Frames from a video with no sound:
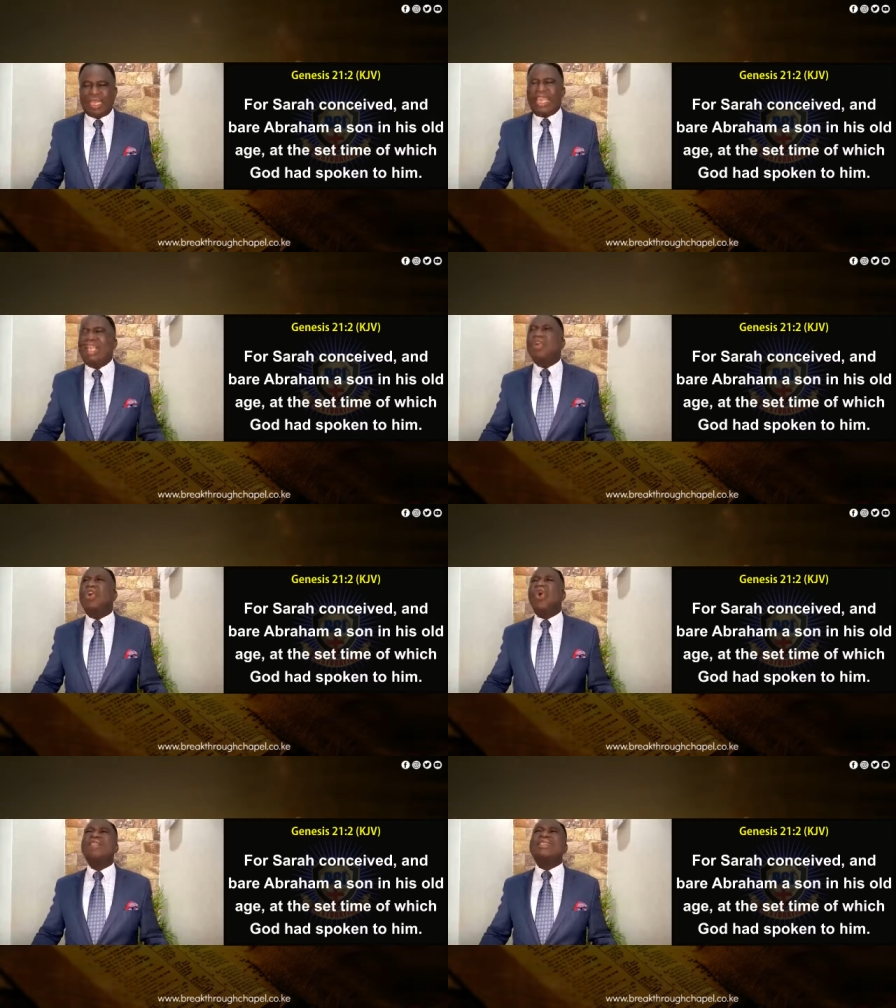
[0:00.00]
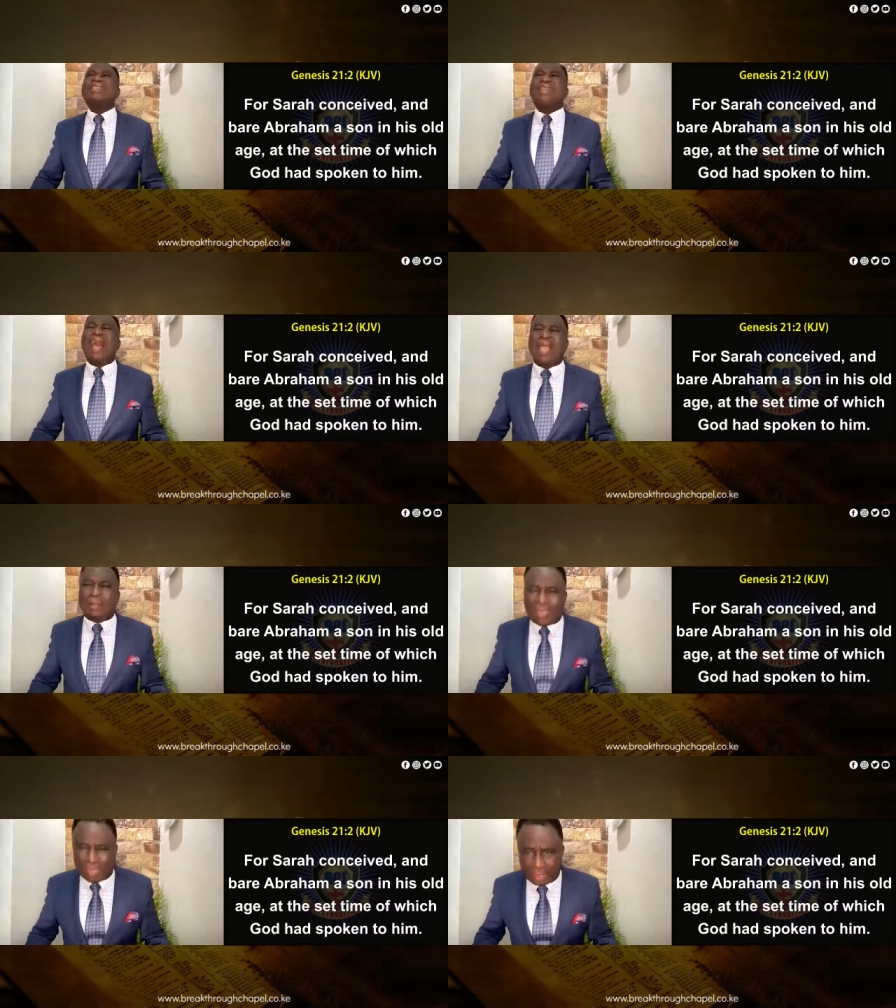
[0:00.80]
In God's
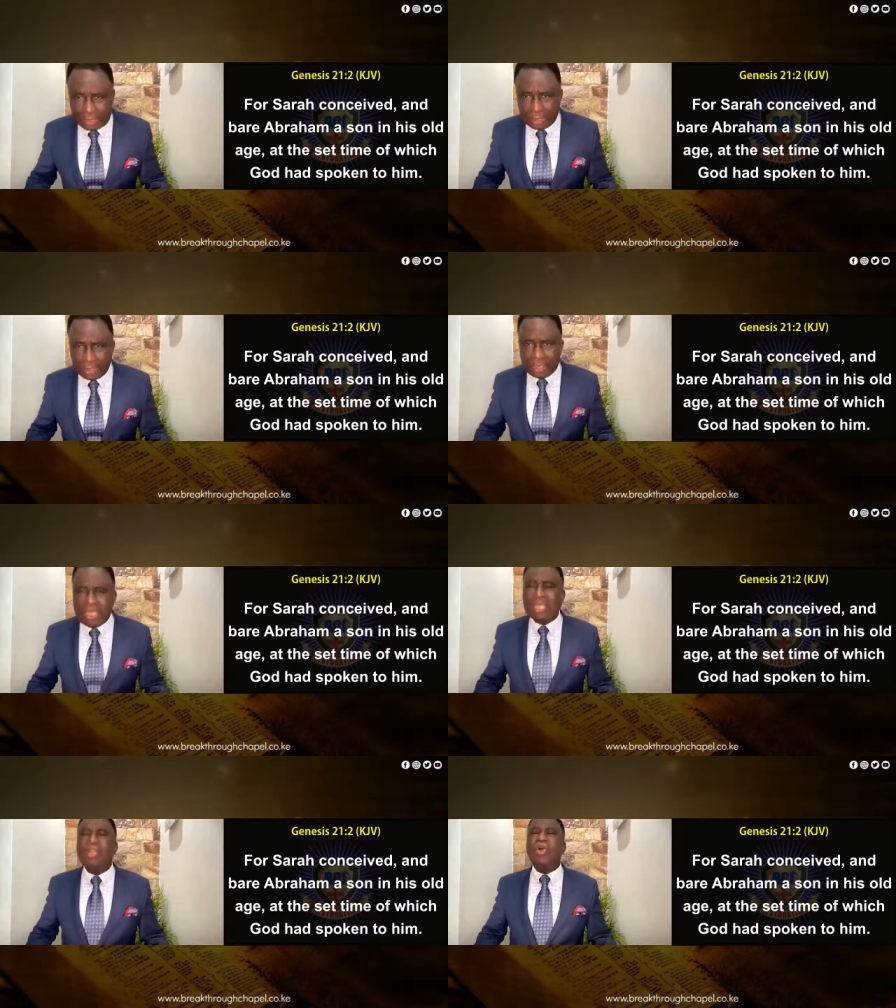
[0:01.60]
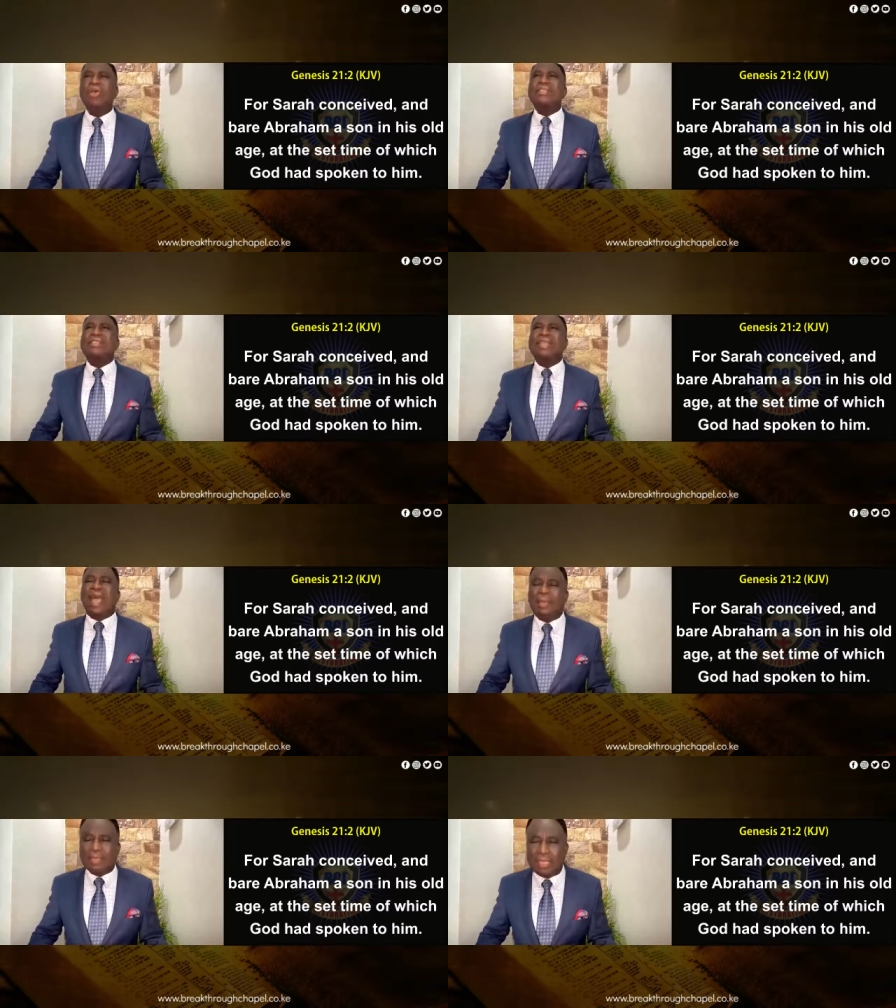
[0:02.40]
timing, in God's
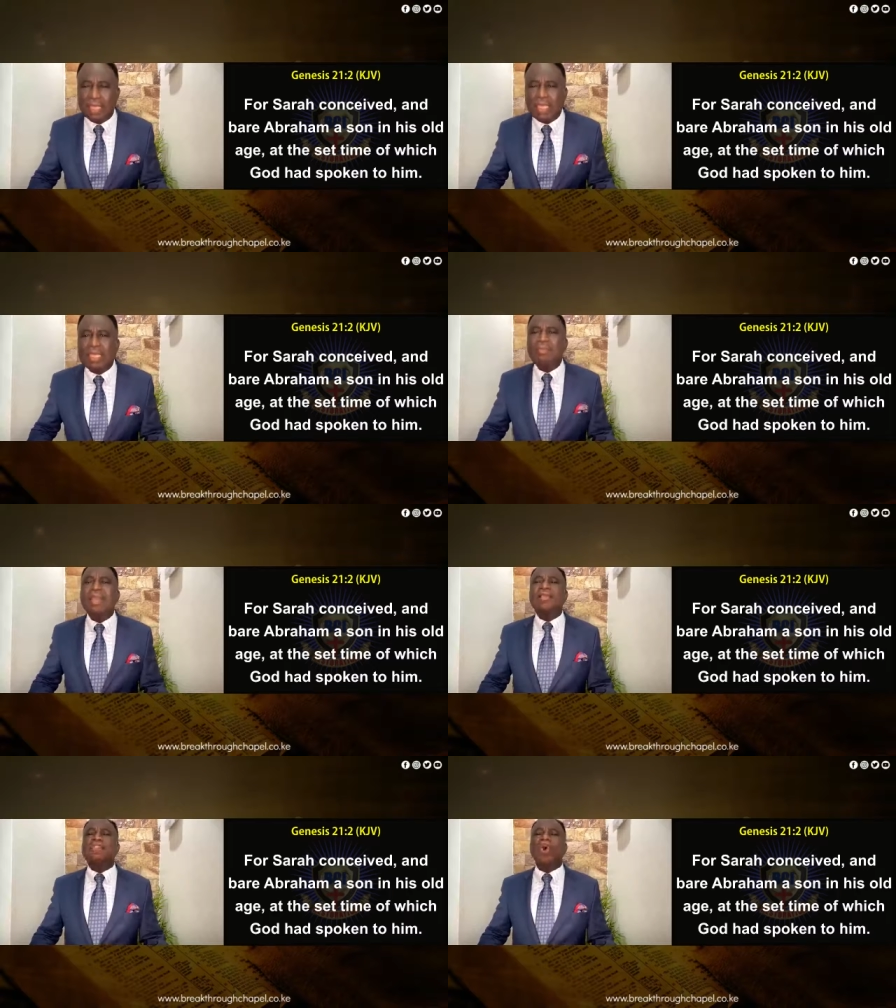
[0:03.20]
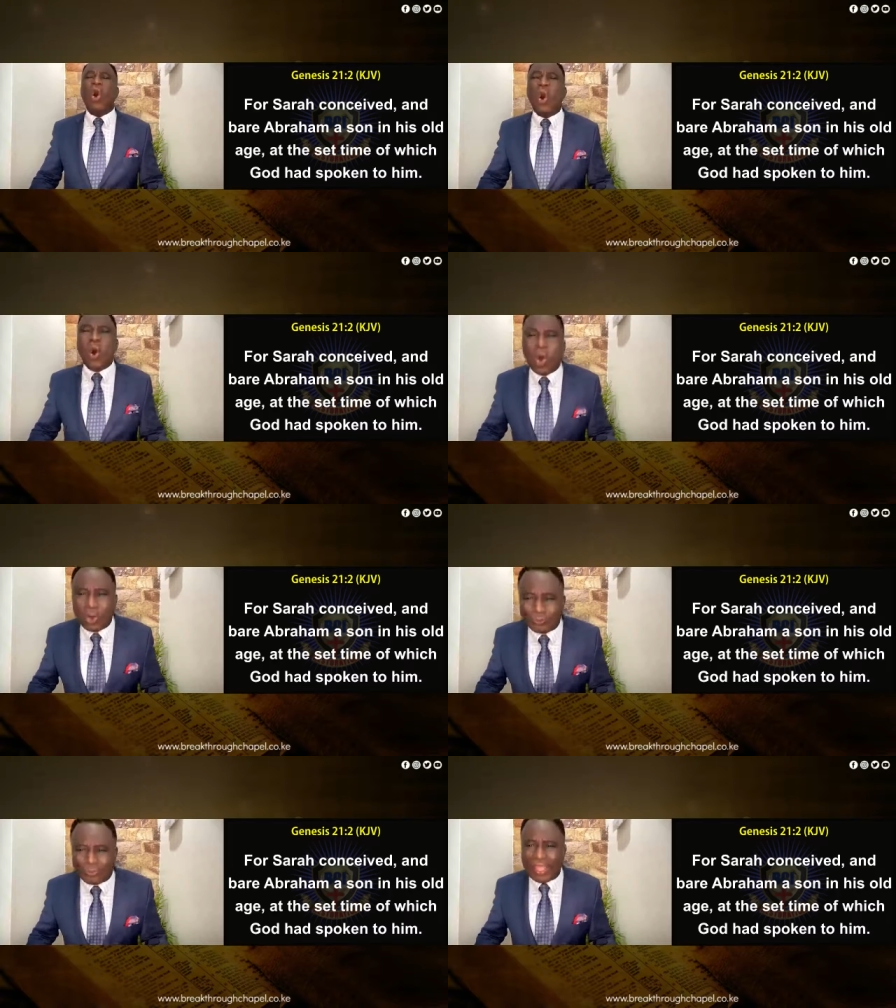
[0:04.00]
timing, He makes
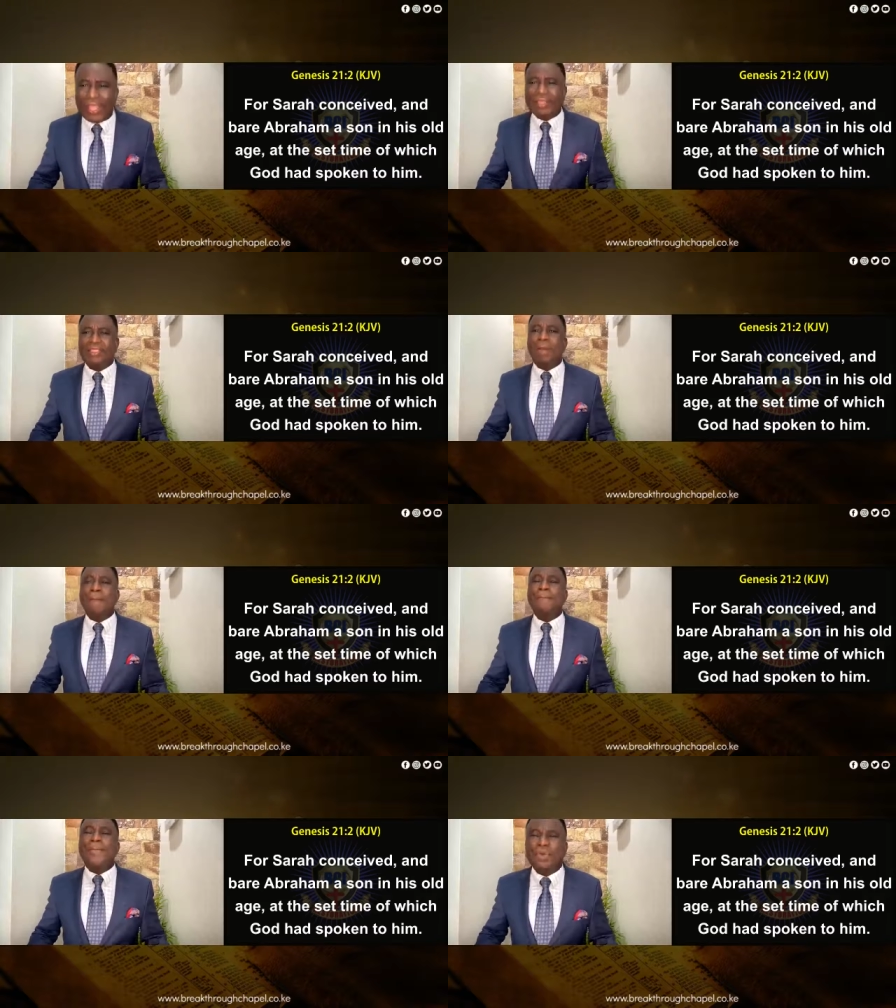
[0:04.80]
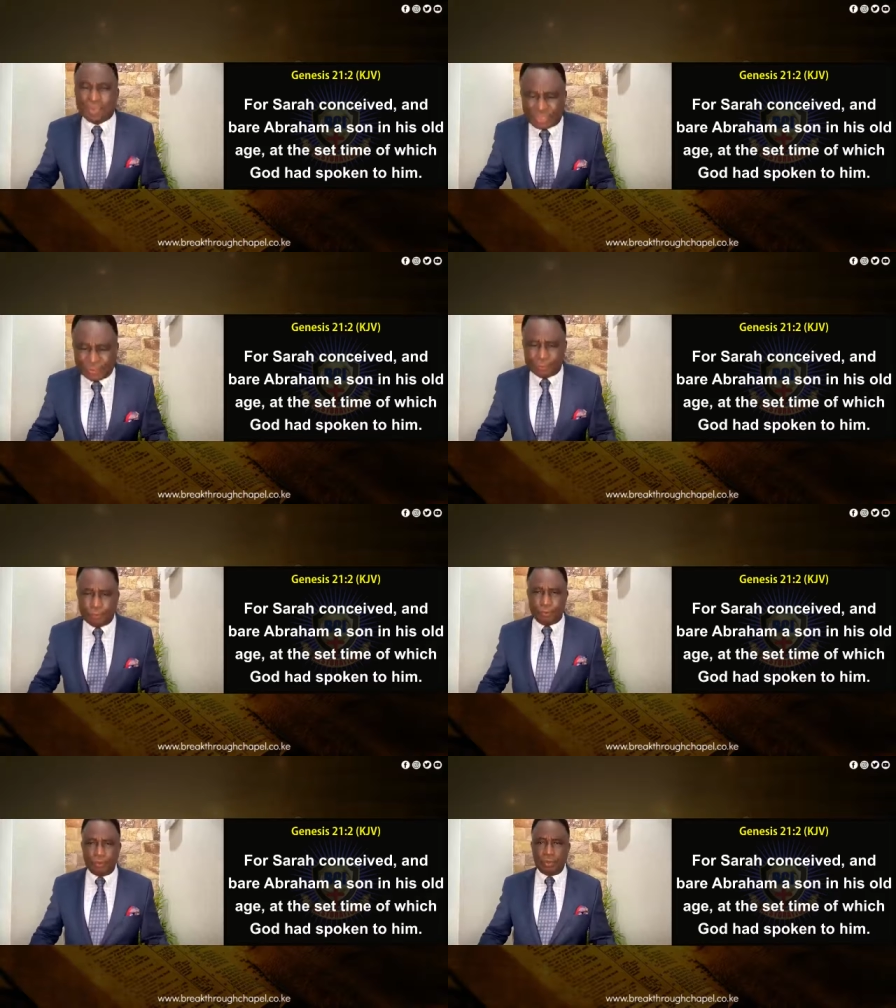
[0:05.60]
all things beautiful.